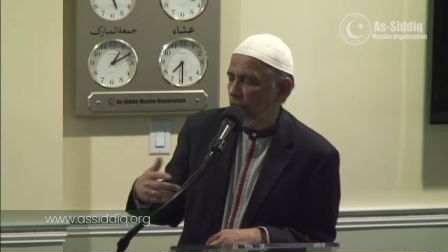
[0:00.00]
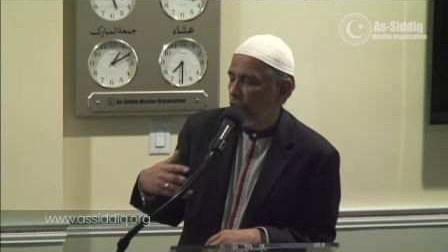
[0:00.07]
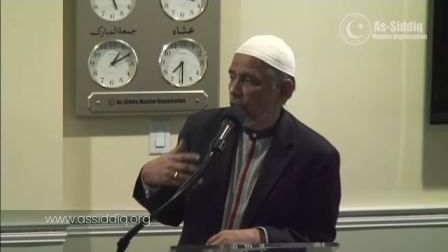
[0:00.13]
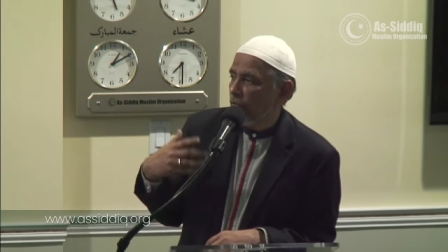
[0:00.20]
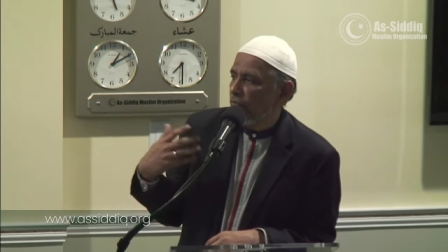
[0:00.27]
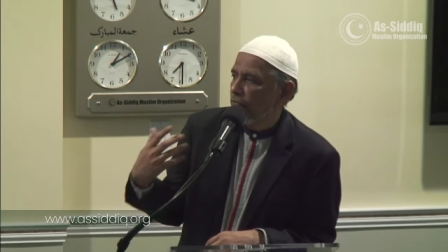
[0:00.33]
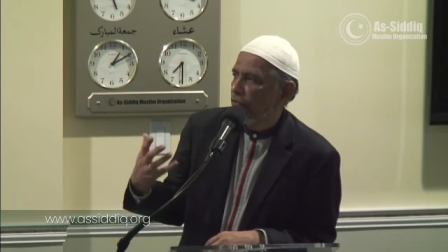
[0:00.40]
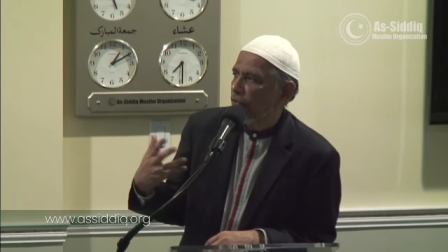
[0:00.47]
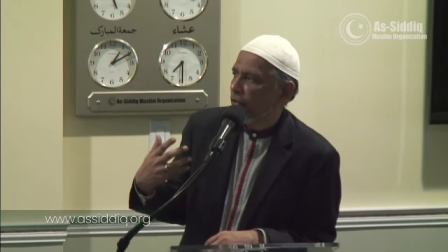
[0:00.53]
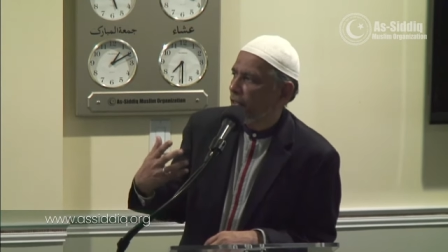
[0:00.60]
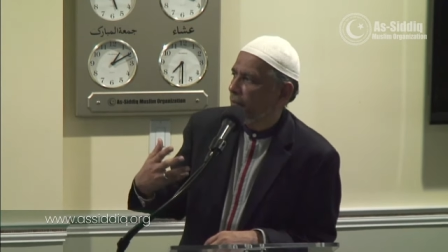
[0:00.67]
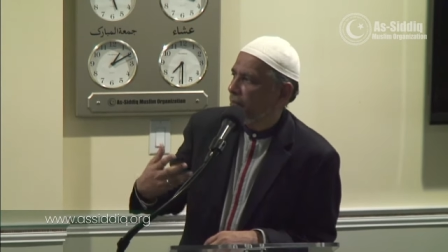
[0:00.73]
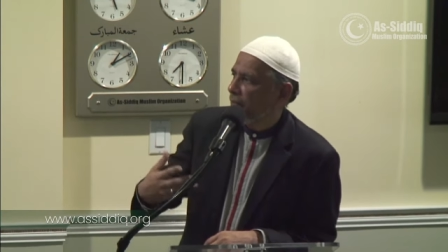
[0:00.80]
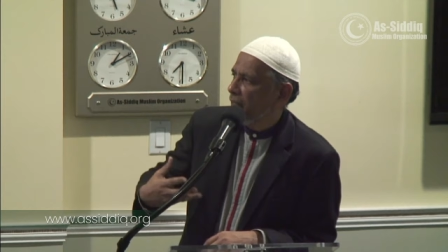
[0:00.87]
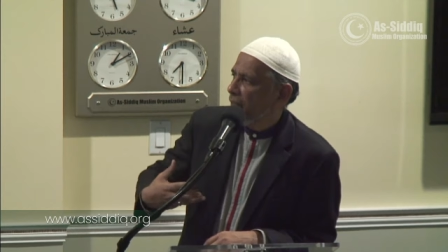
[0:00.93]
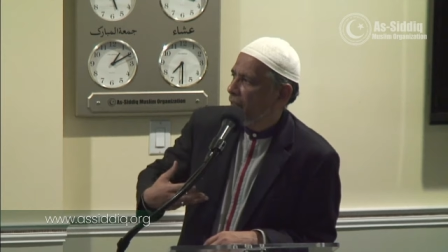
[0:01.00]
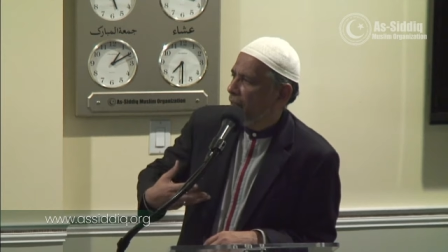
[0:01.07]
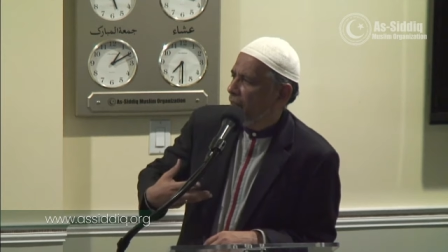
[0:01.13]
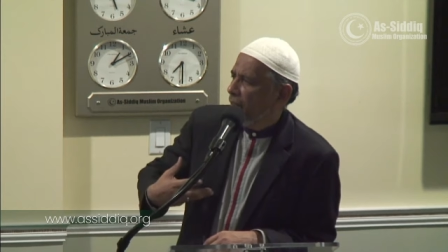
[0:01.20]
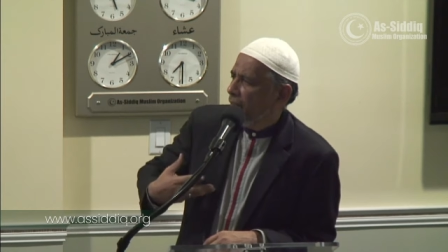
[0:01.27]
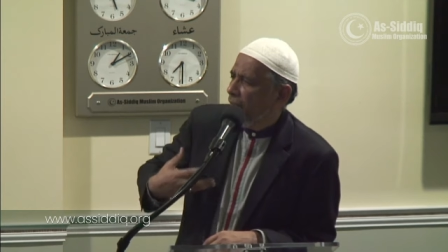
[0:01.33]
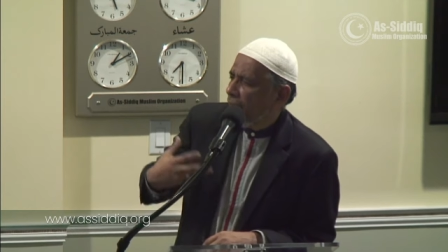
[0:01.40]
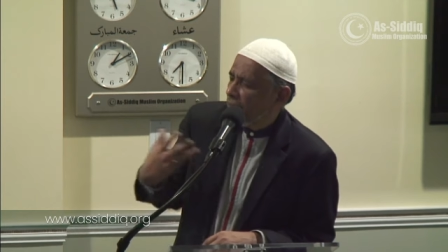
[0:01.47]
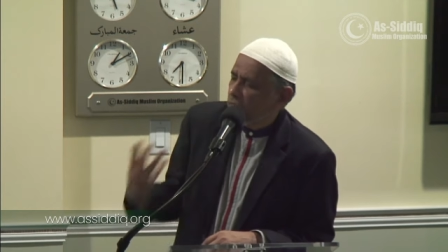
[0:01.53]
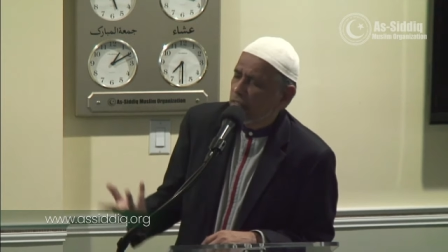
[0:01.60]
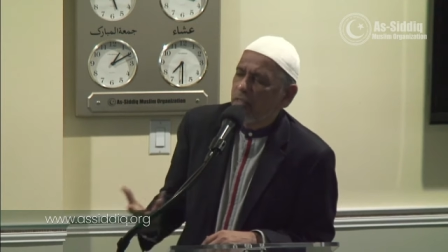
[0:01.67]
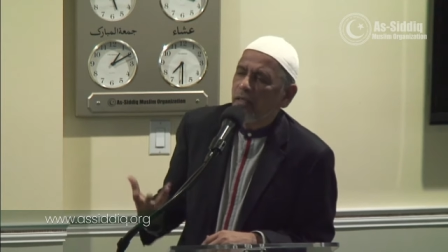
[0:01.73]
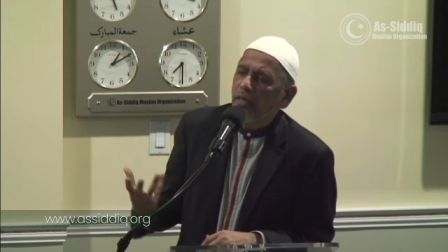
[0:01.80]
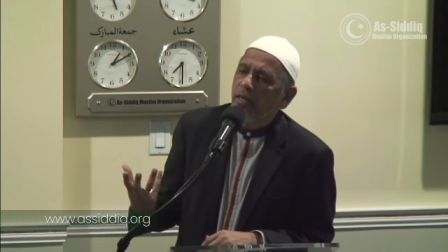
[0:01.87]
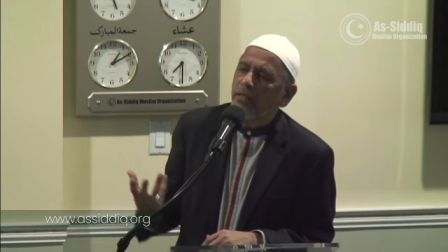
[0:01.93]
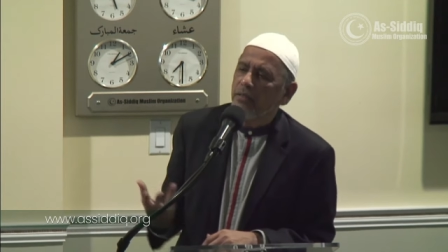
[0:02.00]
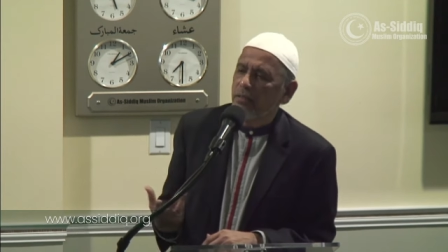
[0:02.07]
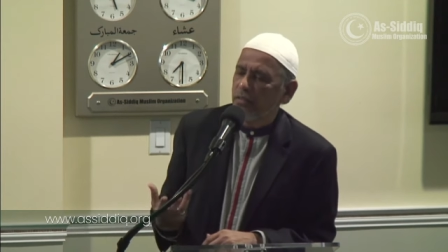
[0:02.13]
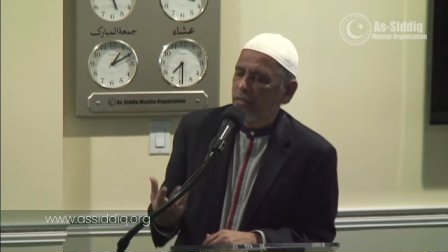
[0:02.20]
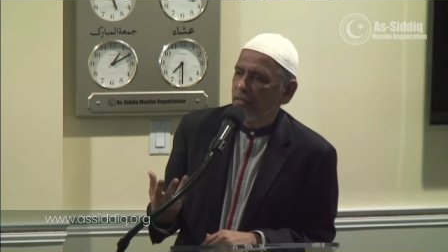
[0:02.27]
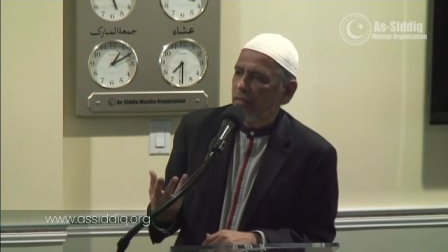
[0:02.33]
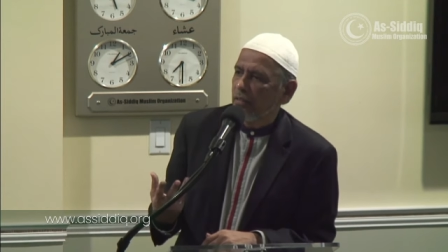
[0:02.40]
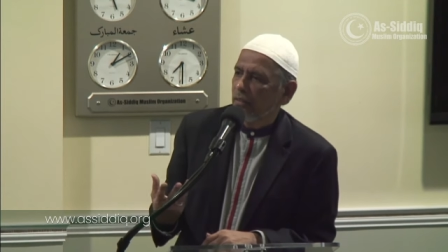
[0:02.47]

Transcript: Look for excellence.